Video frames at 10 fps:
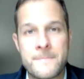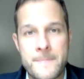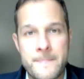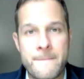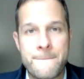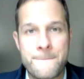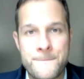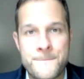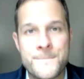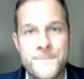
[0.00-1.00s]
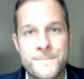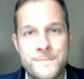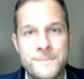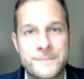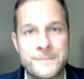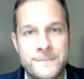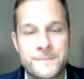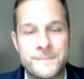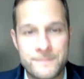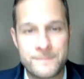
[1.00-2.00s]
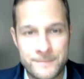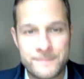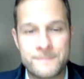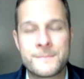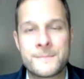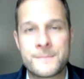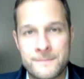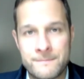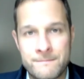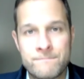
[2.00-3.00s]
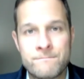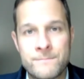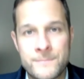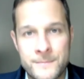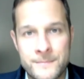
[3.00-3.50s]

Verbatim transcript: When you're doing these cleanups, how do you get volunteers?